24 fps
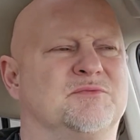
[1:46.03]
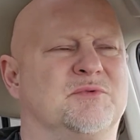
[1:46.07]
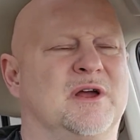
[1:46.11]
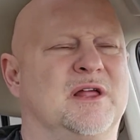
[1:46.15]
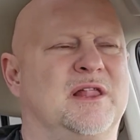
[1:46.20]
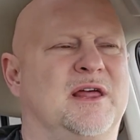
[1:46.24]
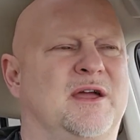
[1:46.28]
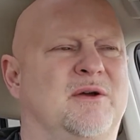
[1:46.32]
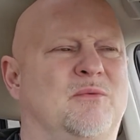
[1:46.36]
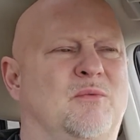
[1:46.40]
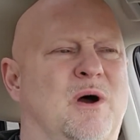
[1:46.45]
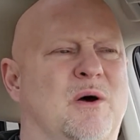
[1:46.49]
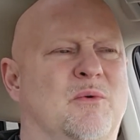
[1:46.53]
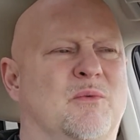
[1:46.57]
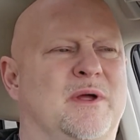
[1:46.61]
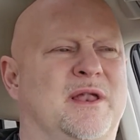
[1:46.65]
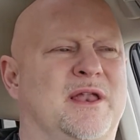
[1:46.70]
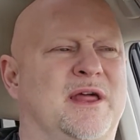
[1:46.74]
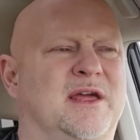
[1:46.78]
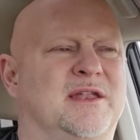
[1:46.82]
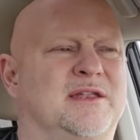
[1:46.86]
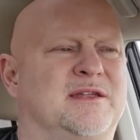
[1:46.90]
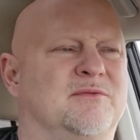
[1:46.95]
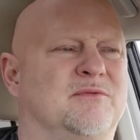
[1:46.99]
really what we
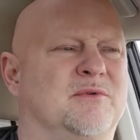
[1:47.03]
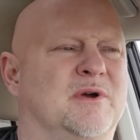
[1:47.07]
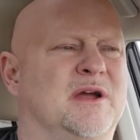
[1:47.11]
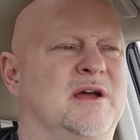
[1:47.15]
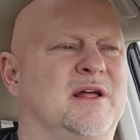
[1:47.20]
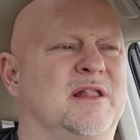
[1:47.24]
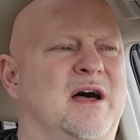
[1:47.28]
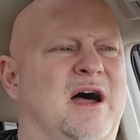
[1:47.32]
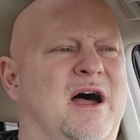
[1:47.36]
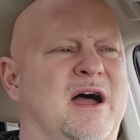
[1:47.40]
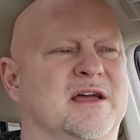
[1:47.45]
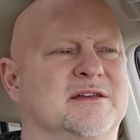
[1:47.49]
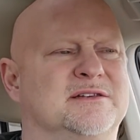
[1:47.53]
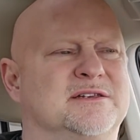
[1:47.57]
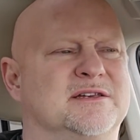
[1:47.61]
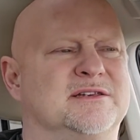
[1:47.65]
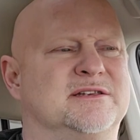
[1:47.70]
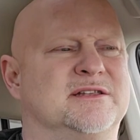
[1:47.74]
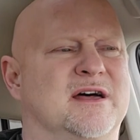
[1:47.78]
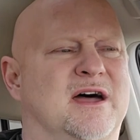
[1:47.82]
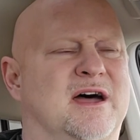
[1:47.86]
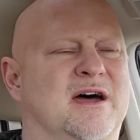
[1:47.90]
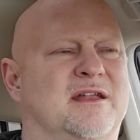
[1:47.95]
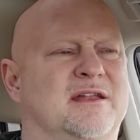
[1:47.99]
need to realize
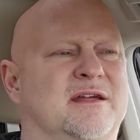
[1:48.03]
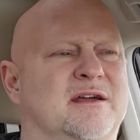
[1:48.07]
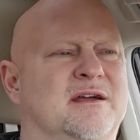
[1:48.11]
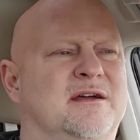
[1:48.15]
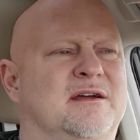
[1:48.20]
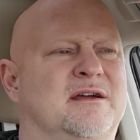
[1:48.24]
is that